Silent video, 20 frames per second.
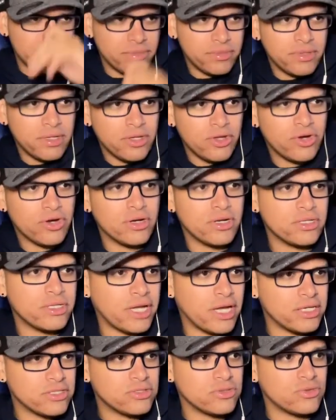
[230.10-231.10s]
And you're gonna
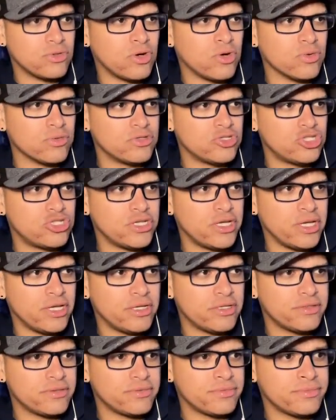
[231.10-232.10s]
die soon, old shit.
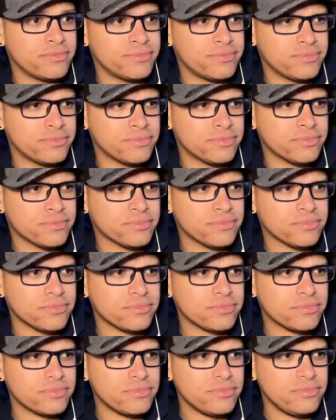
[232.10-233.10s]
My
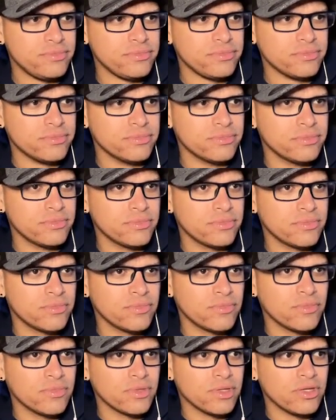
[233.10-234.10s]
idiot son.
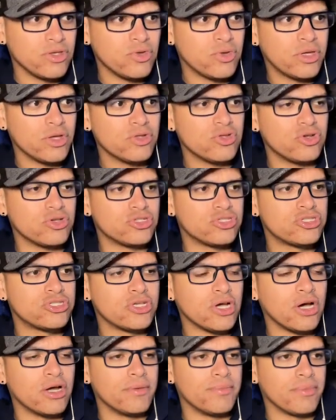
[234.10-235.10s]
You killed your
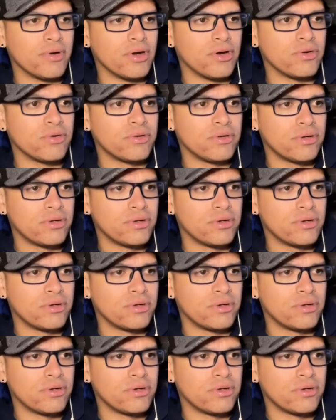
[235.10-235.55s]
son, bro.